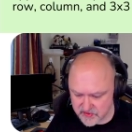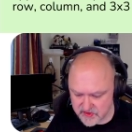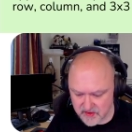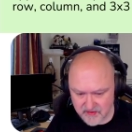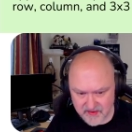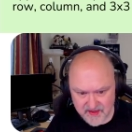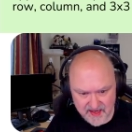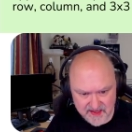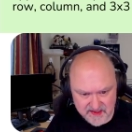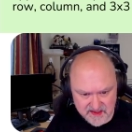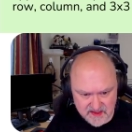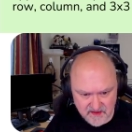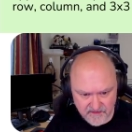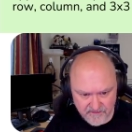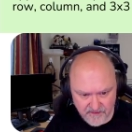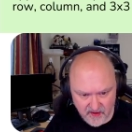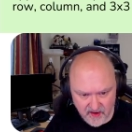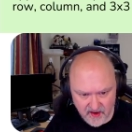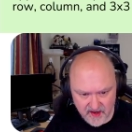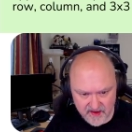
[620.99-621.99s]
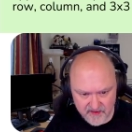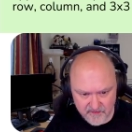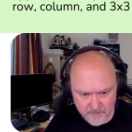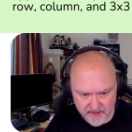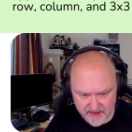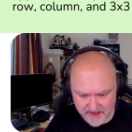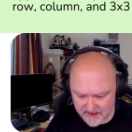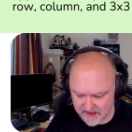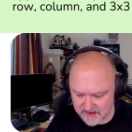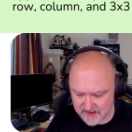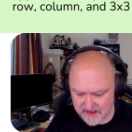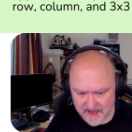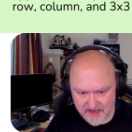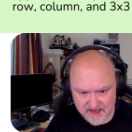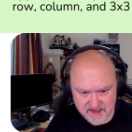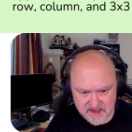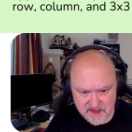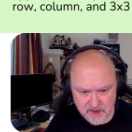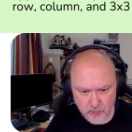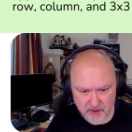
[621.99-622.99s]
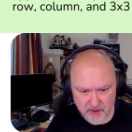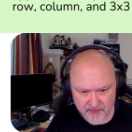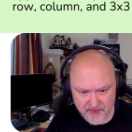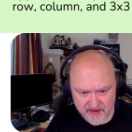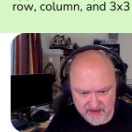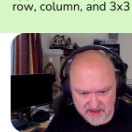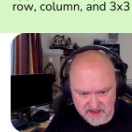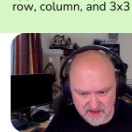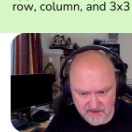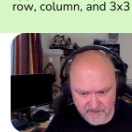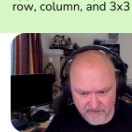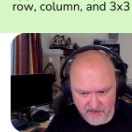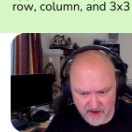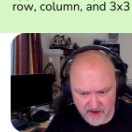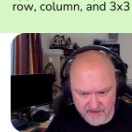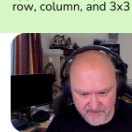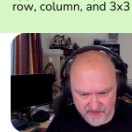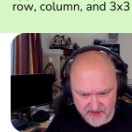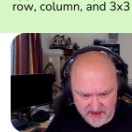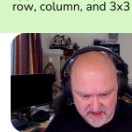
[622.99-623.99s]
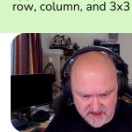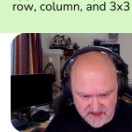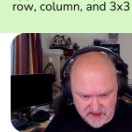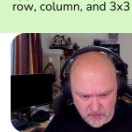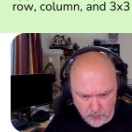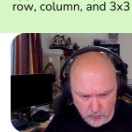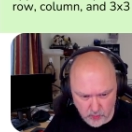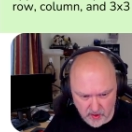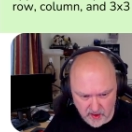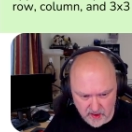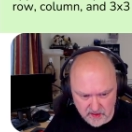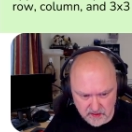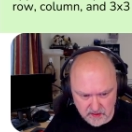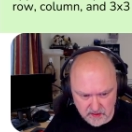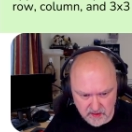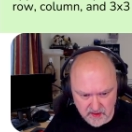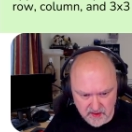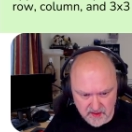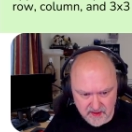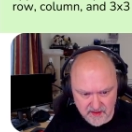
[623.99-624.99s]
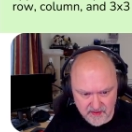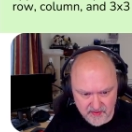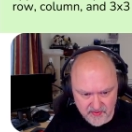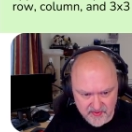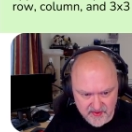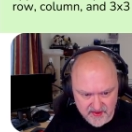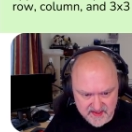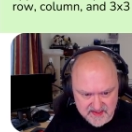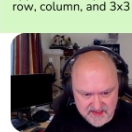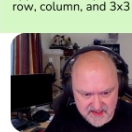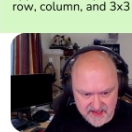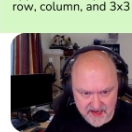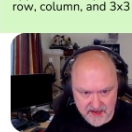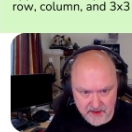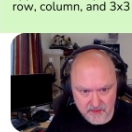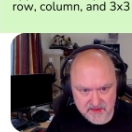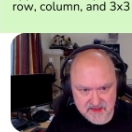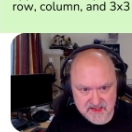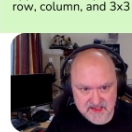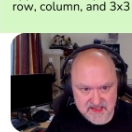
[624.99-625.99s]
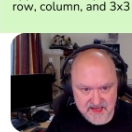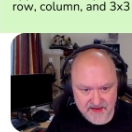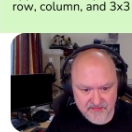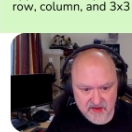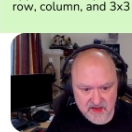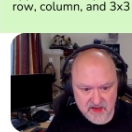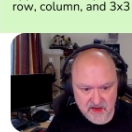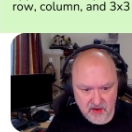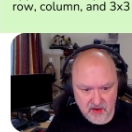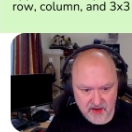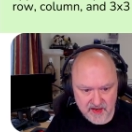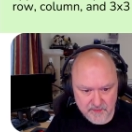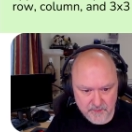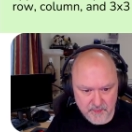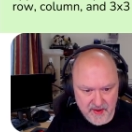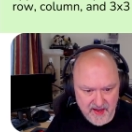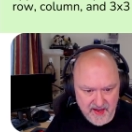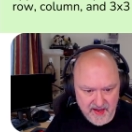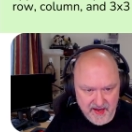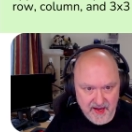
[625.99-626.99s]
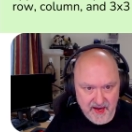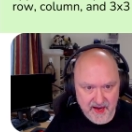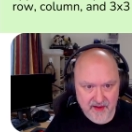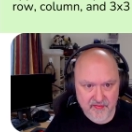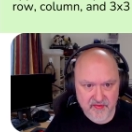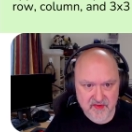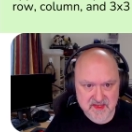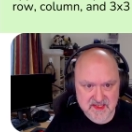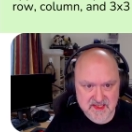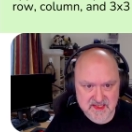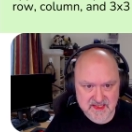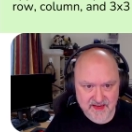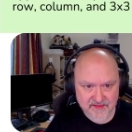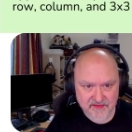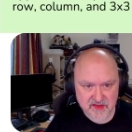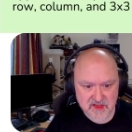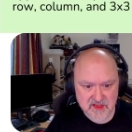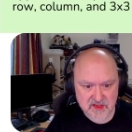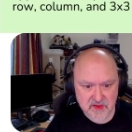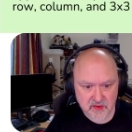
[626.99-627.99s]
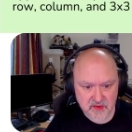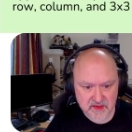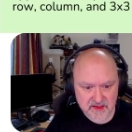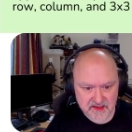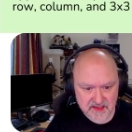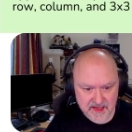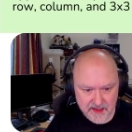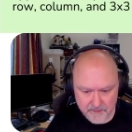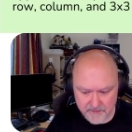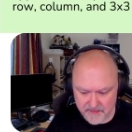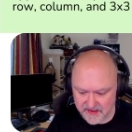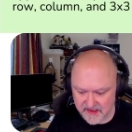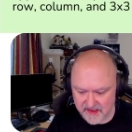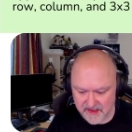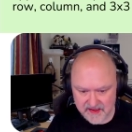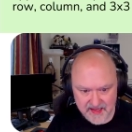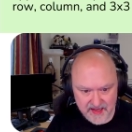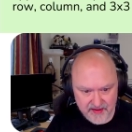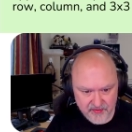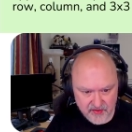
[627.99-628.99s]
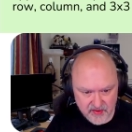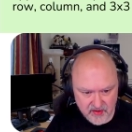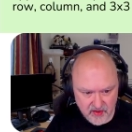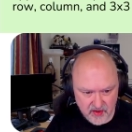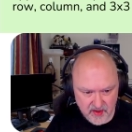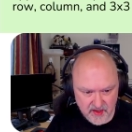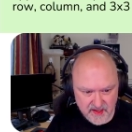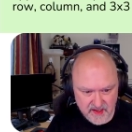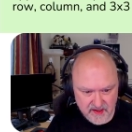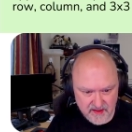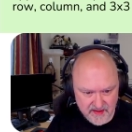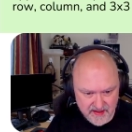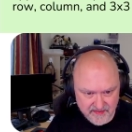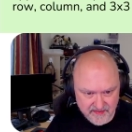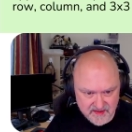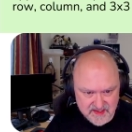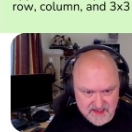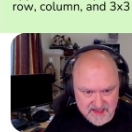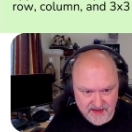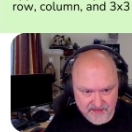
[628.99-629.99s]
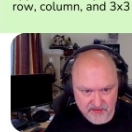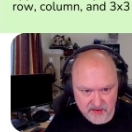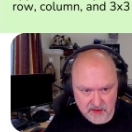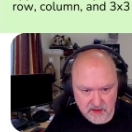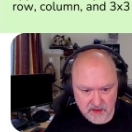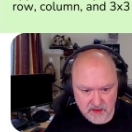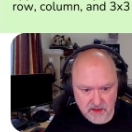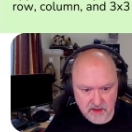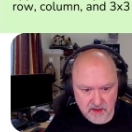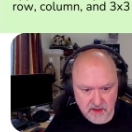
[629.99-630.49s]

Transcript: So that's the five, meaning that's the one, that's the five, that's the one. These are now a seven, nine pair, and the seven is looking down, making that the nine and that the seven.